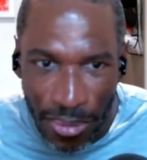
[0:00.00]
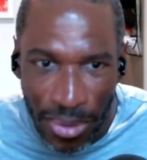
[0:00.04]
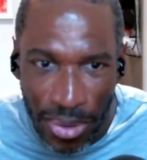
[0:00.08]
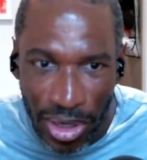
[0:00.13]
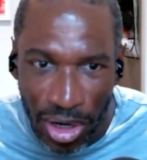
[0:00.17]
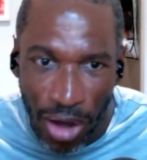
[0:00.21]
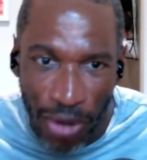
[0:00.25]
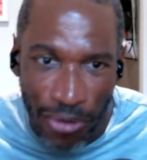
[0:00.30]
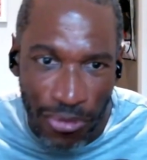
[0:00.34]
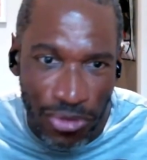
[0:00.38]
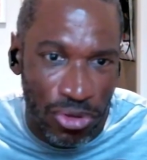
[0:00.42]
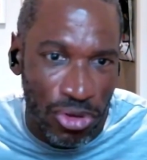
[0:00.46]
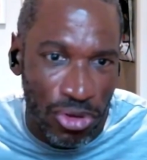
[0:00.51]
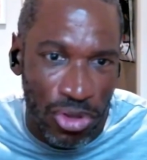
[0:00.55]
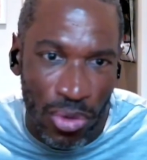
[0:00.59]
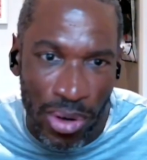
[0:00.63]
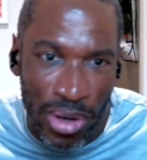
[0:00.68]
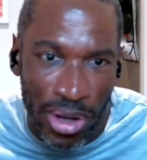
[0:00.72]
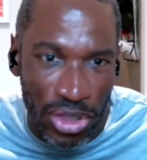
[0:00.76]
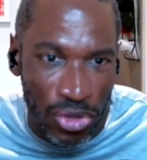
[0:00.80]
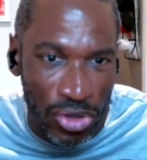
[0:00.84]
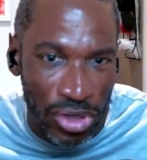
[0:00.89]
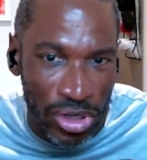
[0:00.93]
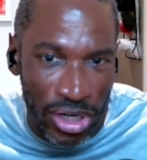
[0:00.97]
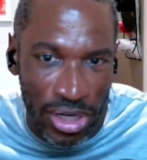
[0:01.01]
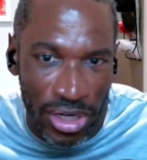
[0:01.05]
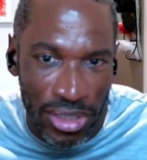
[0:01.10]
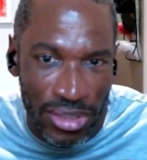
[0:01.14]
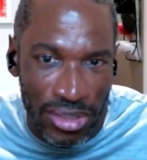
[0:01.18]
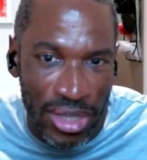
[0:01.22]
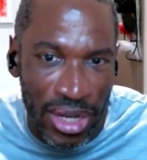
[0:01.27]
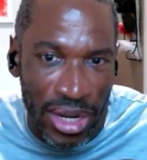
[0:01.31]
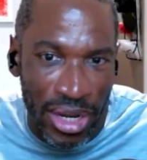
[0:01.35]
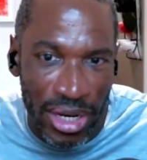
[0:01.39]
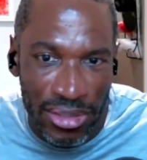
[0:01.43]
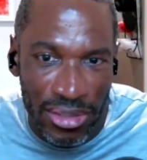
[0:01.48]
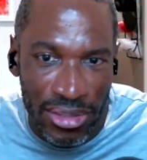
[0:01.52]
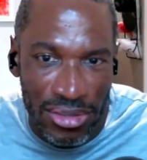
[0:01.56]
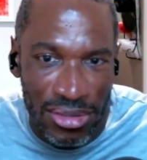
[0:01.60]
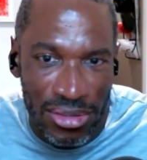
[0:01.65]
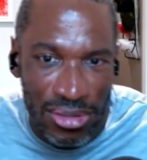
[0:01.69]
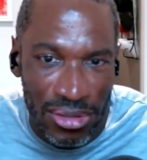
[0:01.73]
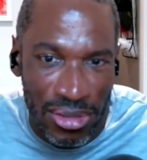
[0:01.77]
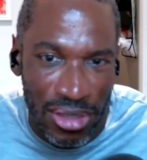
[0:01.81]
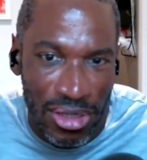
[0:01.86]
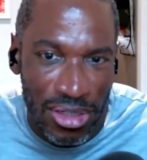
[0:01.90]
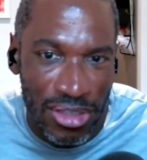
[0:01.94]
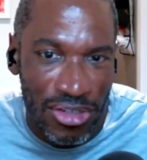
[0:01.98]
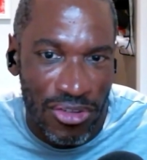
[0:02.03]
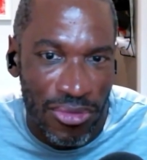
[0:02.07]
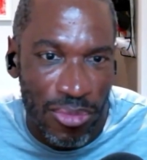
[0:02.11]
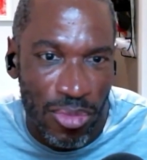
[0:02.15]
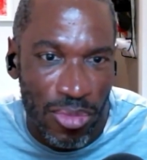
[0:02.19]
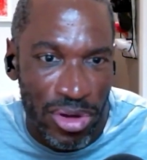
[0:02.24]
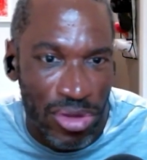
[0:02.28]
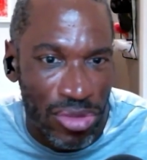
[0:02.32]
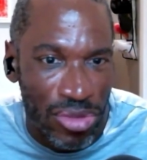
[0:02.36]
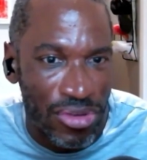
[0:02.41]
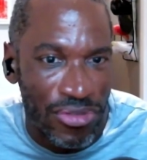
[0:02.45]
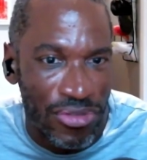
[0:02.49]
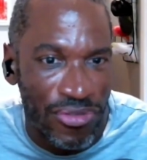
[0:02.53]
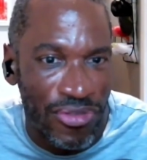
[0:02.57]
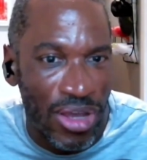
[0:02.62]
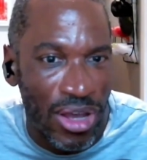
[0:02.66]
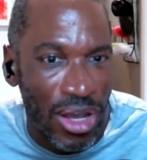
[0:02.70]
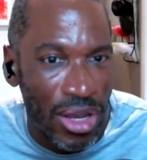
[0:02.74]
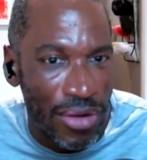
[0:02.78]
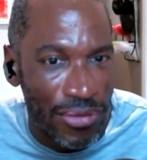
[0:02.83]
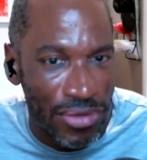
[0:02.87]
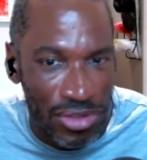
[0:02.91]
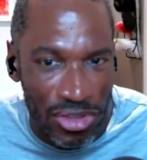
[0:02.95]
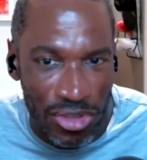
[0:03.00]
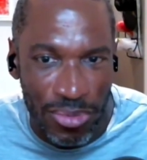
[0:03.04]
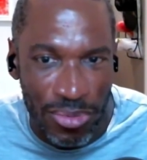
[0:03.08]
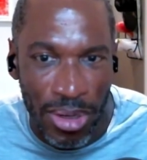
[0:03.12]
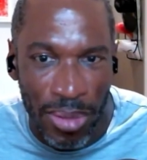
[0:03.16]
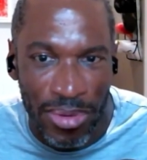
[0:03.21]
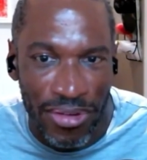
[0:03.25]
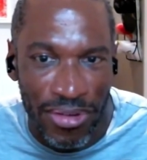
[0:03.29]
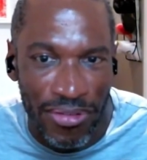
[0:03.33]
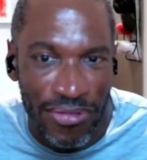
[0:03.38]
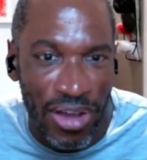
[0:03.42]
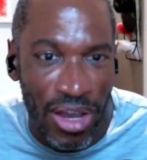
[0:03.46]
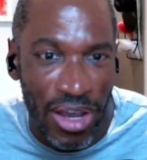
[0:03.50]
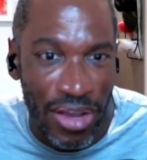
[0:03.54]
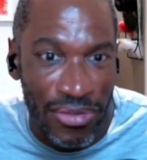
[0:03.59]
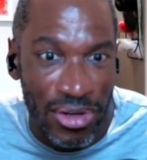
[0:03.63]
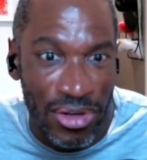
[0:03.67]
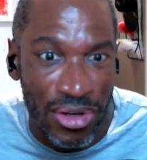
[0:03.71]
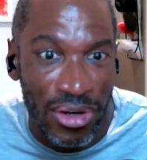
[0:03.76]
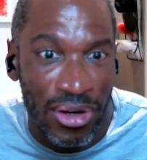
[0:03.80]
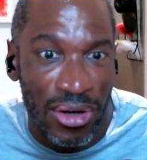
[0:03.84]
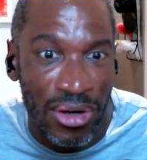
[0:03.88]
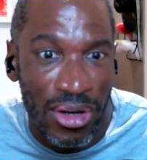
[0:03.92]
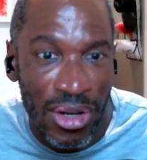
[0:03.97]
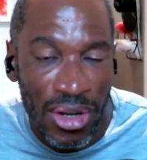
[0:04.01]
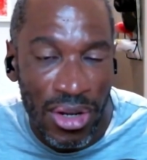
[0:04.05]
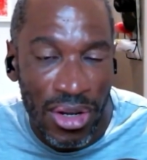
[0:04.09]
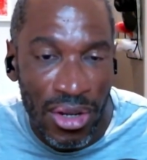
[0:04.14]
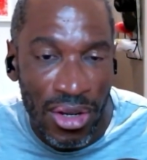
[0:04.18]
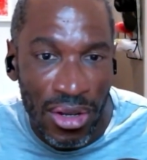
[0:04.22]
But offshore yuan traded as high as 7.35, which is probably a 5-year